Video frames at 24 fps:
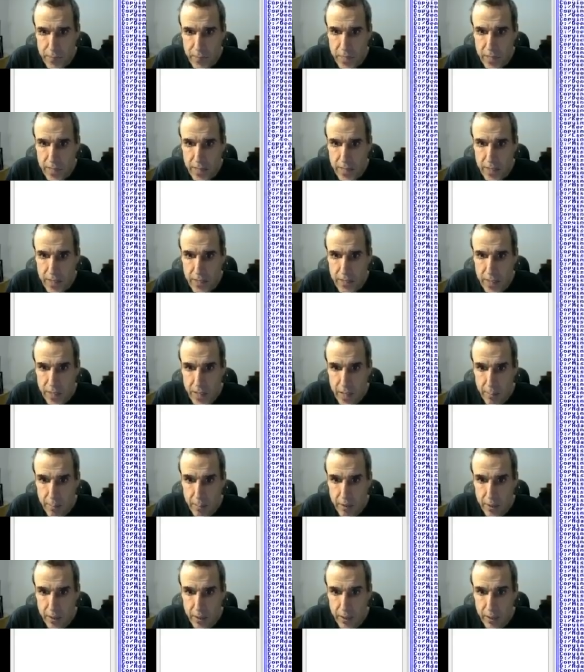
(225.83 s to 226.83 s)
That's
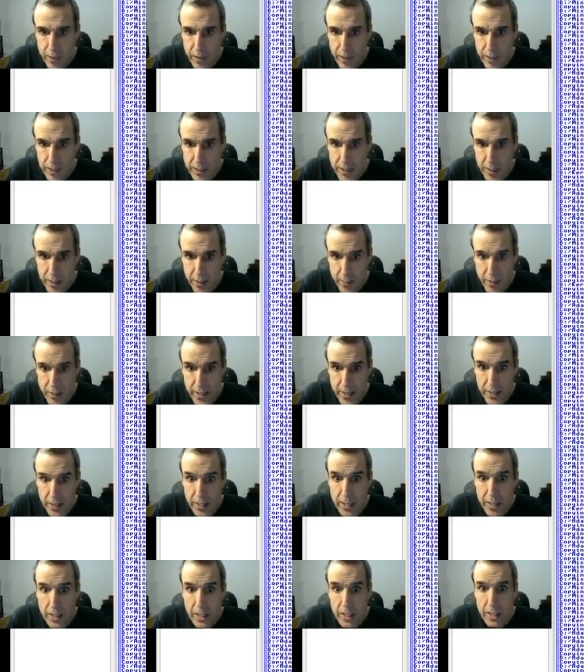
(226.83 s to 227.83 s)
copying all 18 meg.
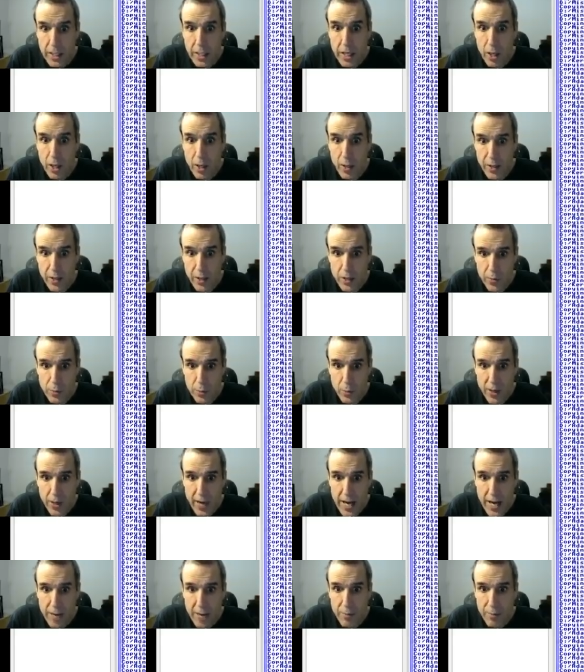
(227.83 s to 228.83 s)
Now here's what
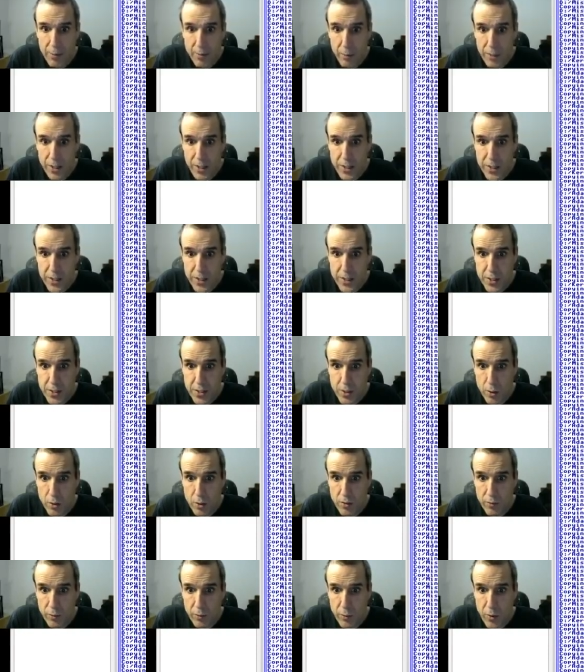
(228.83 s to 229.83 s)
happened. We just
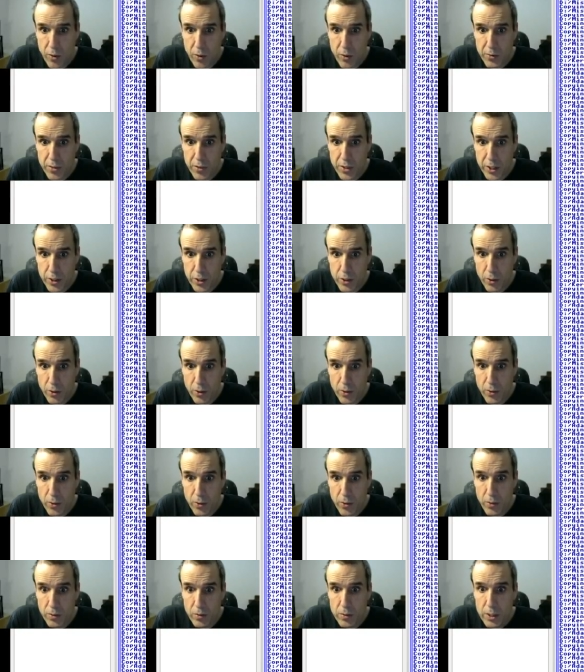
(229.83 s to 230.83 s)
overwrote the
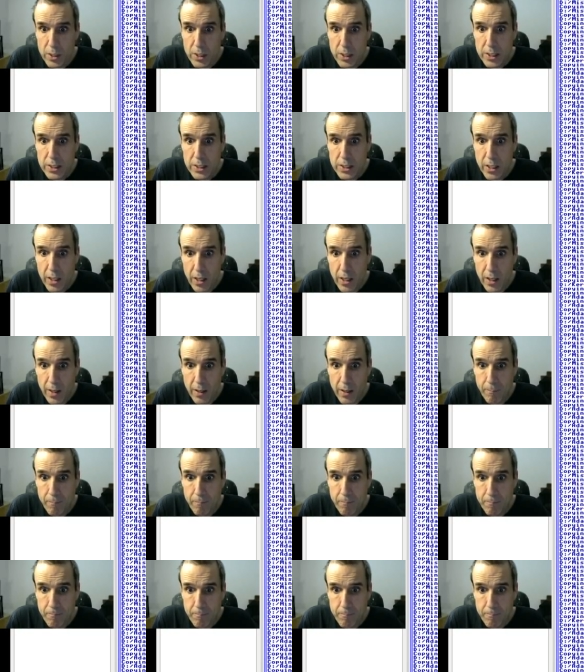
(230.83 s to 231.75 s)
kernel, and